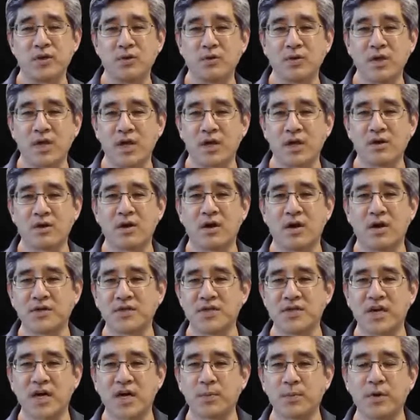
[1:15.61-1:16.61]
you can
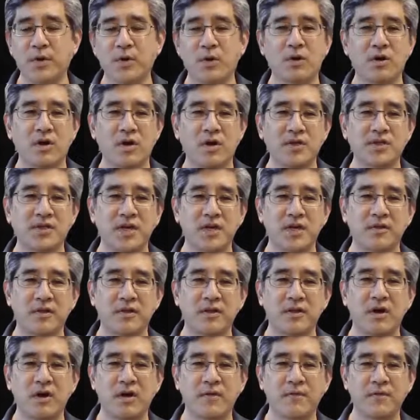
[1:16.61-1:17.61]
contact me or contact
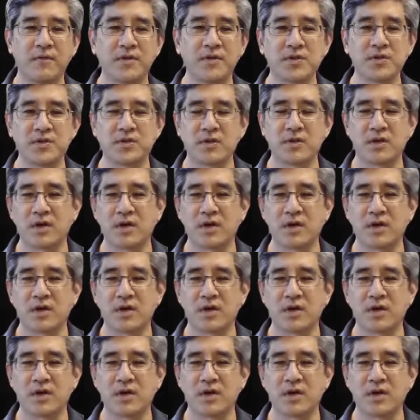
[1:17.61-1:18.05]
the office.